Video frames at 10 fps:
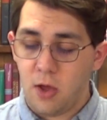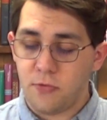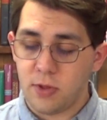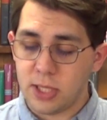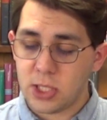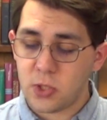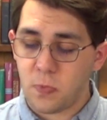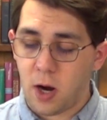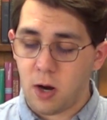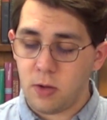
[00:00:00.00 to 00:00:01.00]
For this is
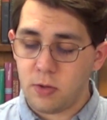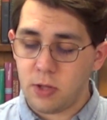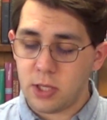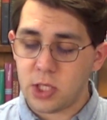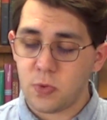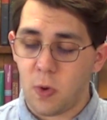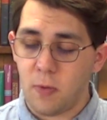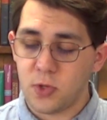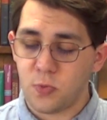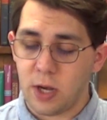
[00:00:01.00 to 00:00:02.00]

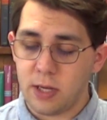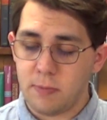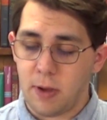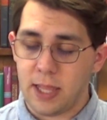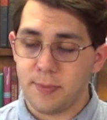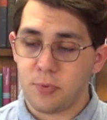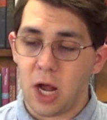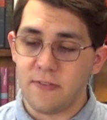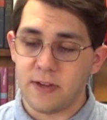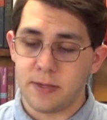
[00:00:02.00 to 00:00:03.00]
what was written by the
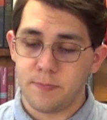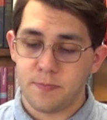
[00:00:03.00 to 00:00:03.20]
prophet.